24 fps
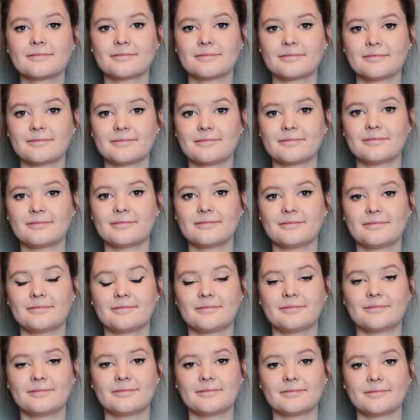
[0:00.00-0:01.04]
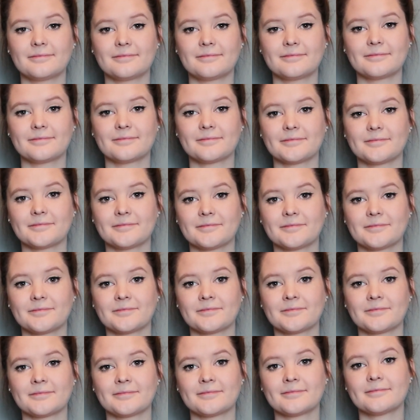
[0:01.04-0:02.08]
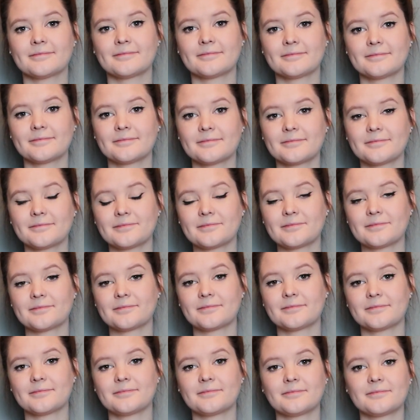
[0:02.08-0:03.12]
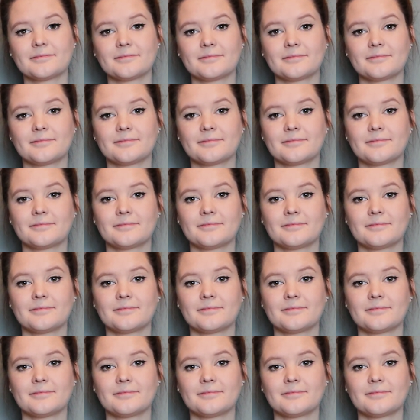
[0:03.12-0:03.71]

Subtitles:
No words are spoken by the person on screen.